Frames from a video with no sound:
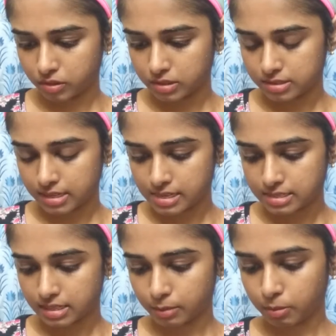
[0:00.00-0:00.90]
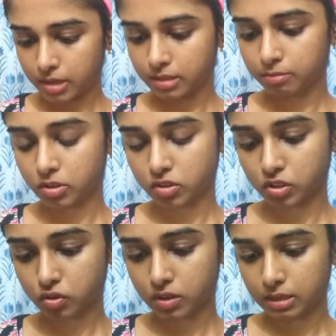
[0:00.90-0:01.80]
it says that apply the
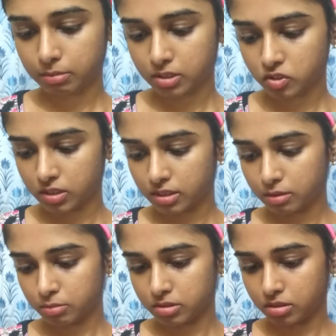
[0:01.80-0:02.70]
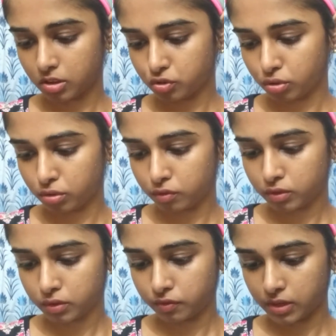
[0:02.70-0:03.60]
massage cream and gently massage all
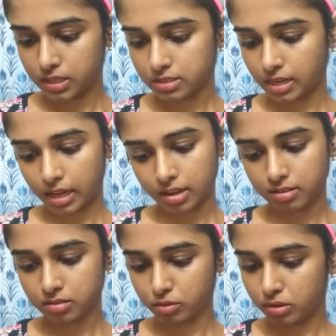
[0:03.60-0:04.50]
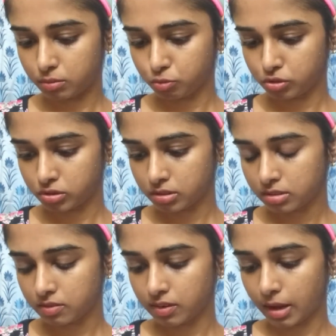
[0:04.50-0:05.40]
over face, neck in circular
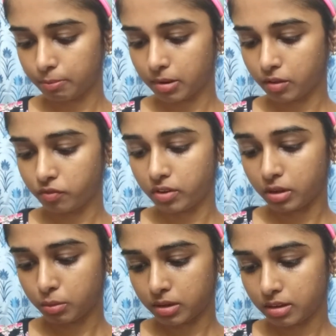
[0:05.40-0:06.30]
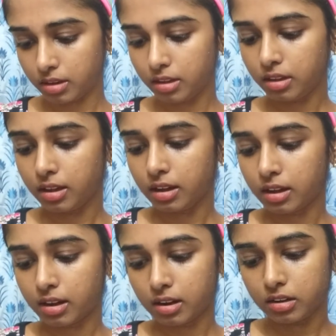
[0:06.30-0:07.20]
motions. Reapply frequently.
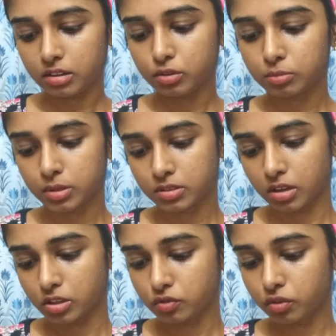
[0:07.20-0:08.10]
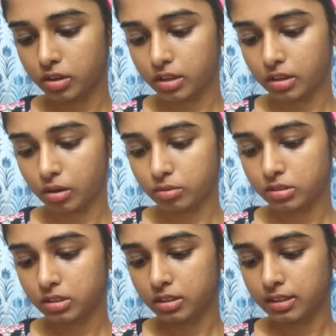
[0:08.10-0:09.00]
Continue massage for
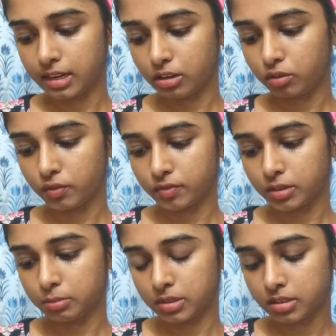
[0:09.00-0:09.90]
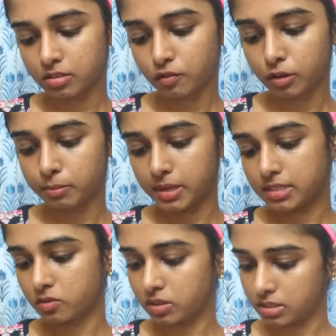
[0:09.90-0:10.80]
around 10 to 15 minutes for
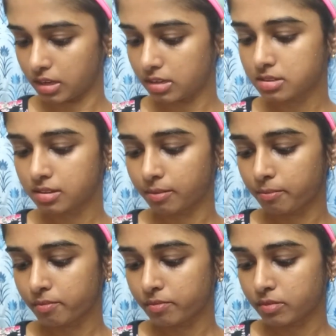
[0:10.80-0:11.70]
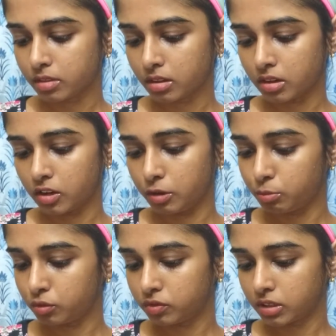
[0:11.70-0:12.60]
best results.
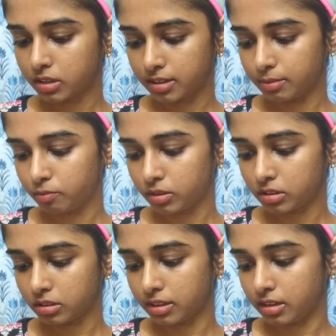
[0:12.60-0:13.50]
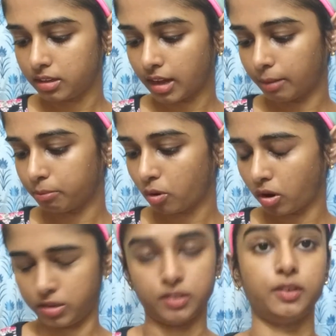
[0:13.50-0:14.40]
Remove the cream with any damp
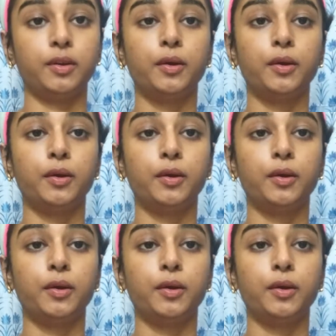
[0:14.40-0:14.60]
cotton.